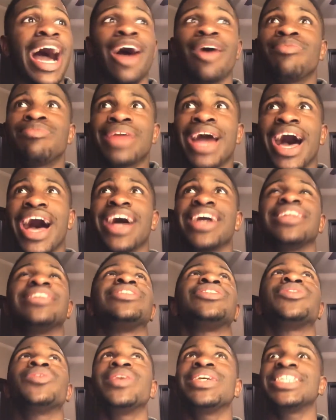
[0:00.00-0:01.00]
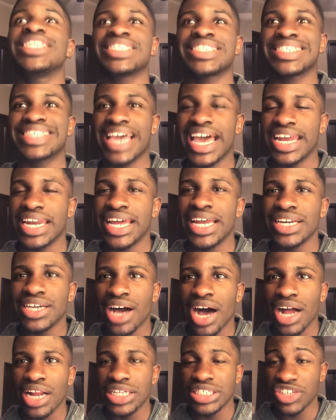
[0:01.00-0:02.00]
I'm not doing this again in
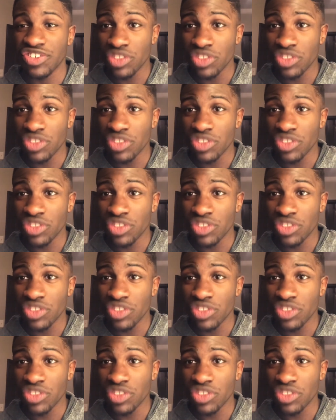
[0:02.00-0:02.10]
college.